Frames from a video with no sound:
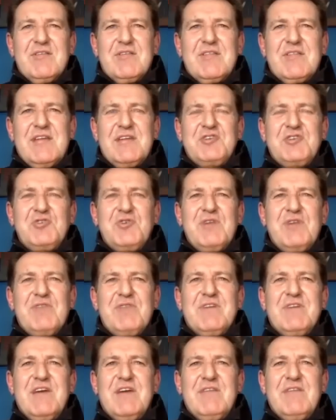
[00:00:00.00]
that you have
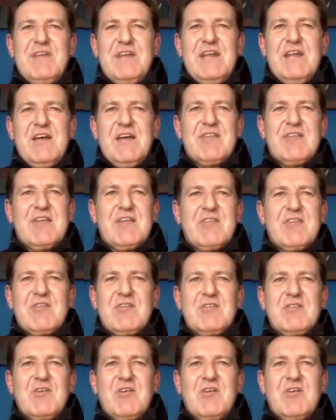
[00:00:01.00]
given us, as
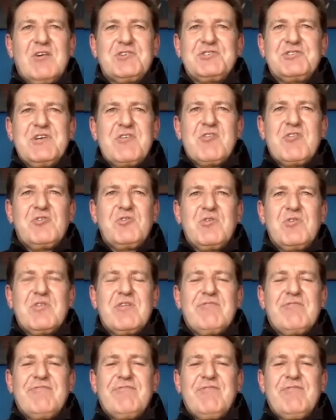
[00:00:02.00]
in Colossians 2,
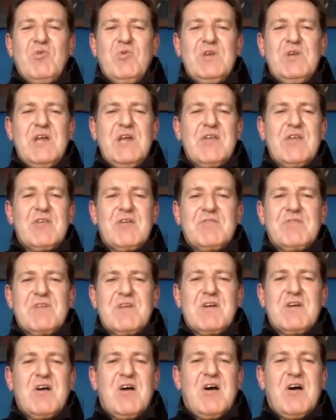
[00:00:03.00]
the fullness of the
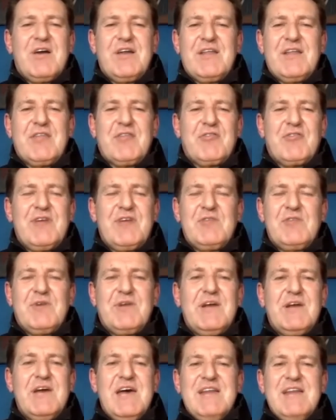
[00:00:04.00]
Godhead three and
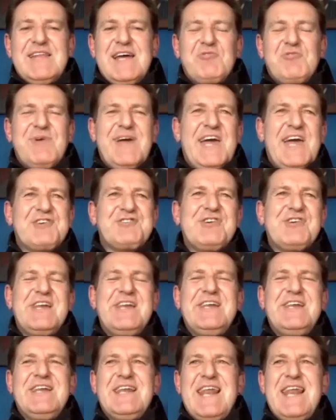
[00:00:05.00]
one, that we
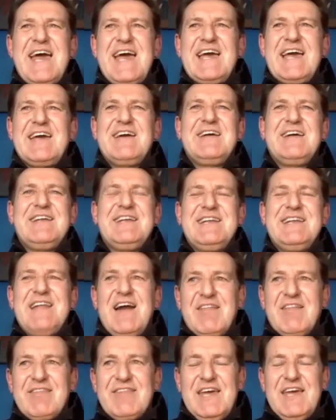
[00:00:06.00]
actually lack
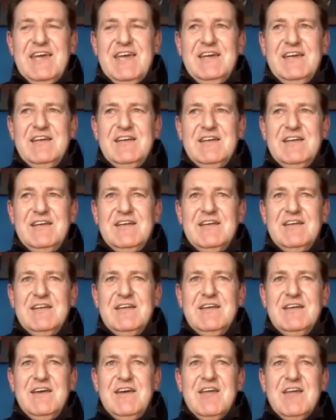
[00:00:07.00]
nothing.
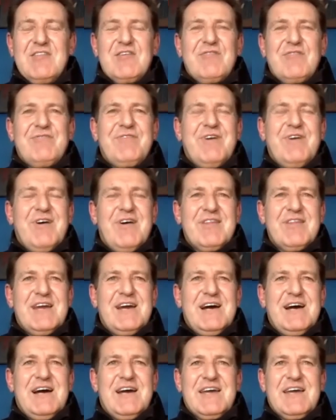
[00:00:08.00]
So, Father,
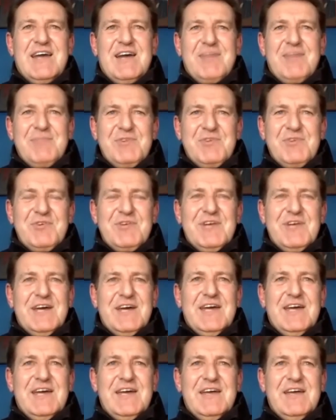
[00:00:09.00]
I come
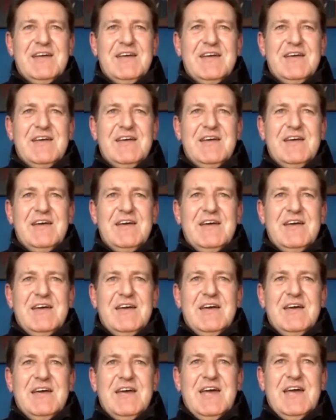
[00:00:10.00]
today
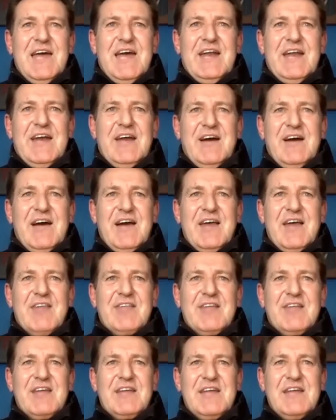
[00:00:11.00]
and I
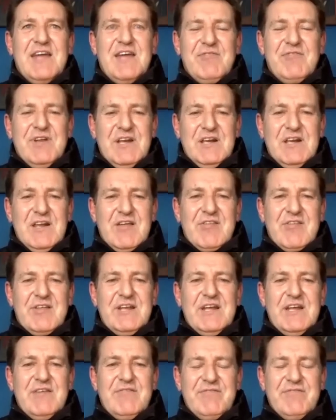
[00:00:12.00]
ask that every
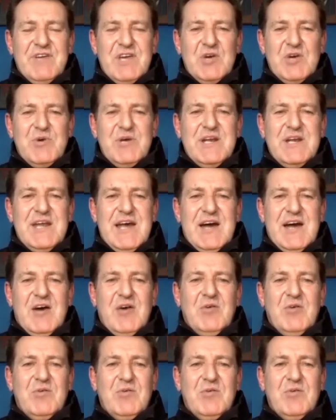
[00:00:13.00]
listener, viewer now,